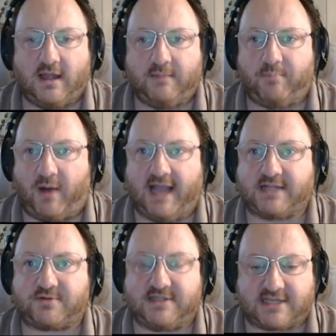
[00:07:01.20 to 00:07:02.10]
My
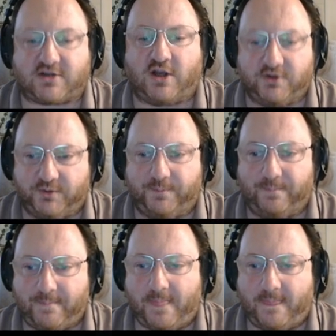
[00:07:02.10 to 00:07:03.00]
answer is yes, I do.
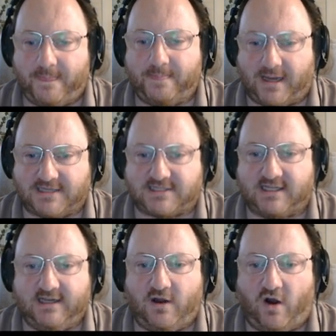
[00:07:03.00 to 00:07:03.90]

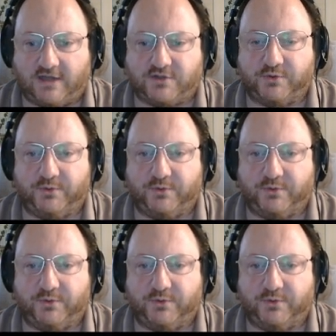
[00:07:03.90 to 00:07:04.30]
Basically, I do.